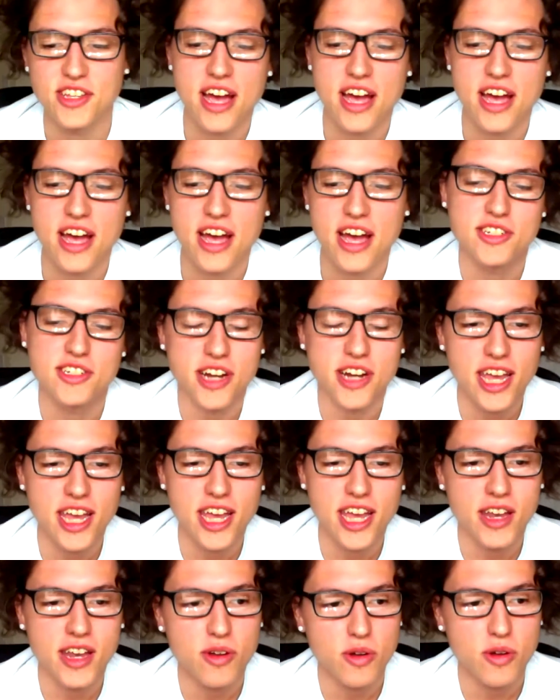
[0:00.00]
to trade
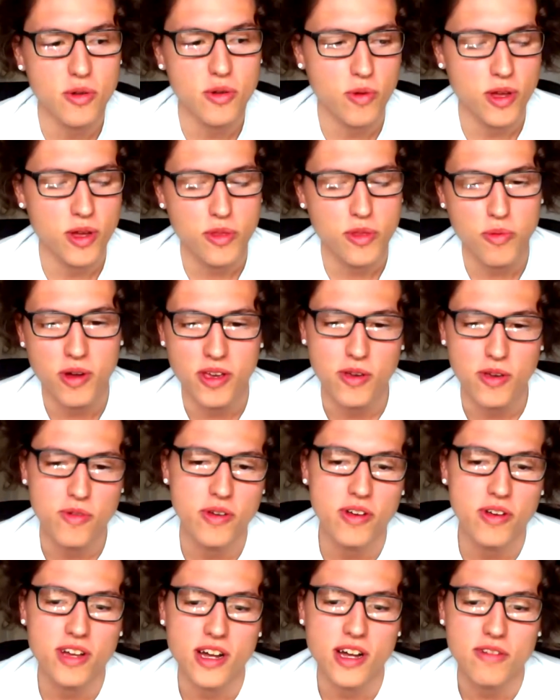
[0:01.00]
with what you feel
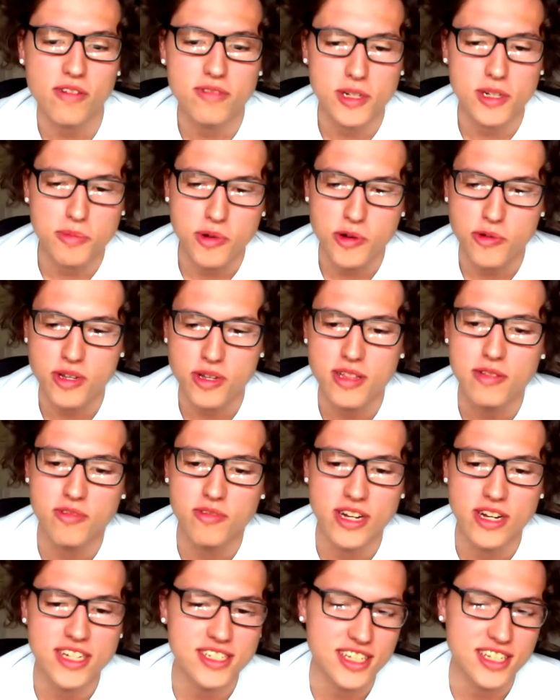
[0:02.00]
comfortable with
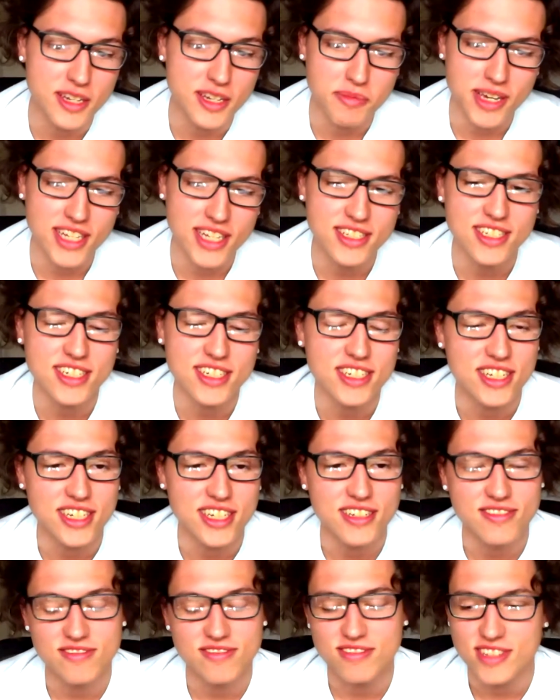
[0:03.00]
risking, basically.
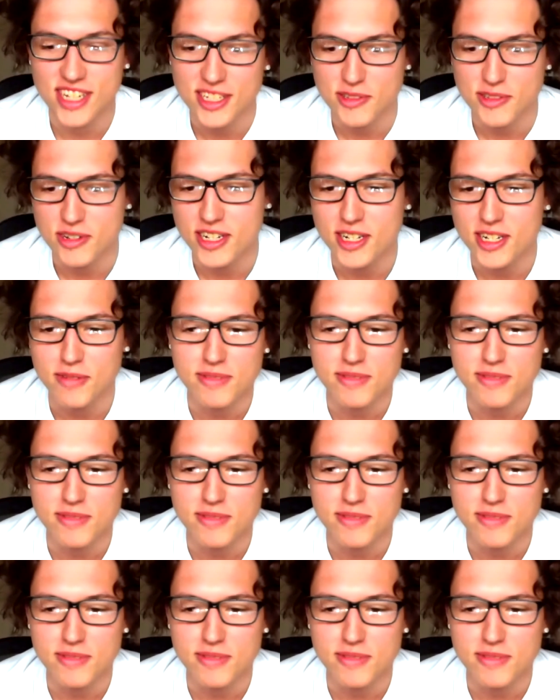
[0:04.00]
That's what it comes down to.